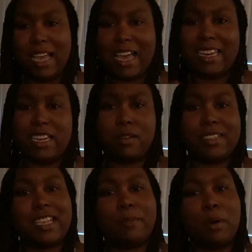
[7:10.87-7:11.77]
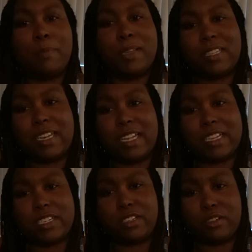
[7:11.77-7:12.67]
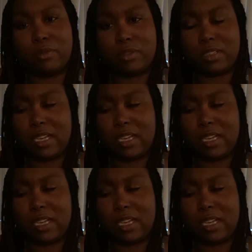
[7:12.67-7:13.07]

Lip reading: I didn't always have mobility issues,